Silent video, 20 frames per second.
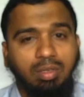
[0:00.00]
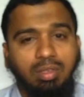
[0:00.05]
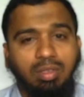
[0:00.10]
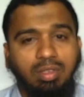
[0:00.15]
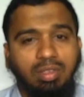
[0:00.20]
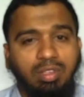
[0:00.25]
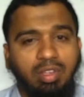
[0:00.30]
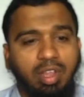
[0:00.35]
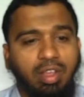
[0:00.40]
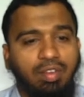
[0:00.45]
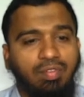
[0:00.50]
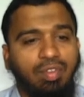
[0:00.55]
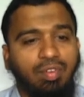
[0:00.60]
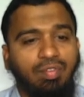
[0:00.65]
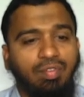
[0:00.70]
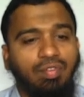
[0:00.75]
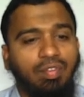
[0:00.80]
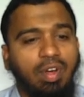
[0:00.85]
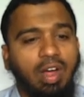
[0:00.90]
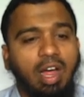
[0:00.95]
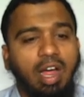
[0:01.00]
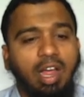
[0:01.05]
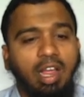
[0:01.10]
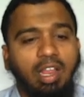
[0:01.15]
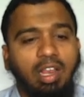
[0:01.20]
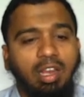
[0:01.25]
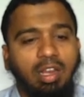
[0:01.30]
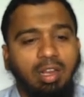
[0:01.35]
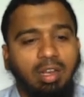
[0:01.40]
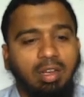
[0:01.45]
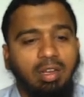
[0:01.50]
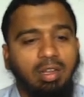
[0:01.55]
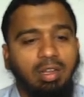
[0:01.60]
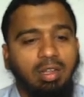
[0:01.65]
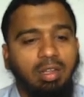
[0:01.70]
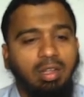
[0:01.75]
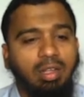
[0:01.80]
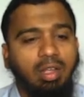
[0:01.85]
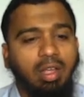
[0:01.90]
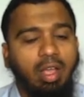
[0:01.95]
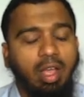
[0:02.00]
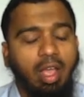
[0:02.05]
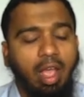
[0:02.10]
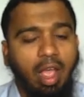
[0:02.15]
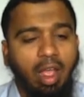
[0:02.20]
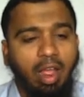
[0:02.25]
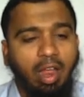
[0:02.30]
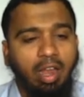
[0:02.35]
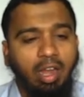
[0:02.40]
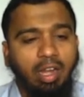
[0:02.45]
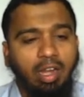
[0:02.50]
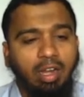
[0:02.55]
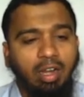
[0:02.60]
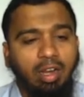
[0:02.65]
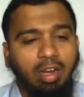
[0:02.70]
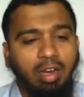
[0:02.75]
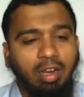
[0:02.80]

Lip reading: save the file and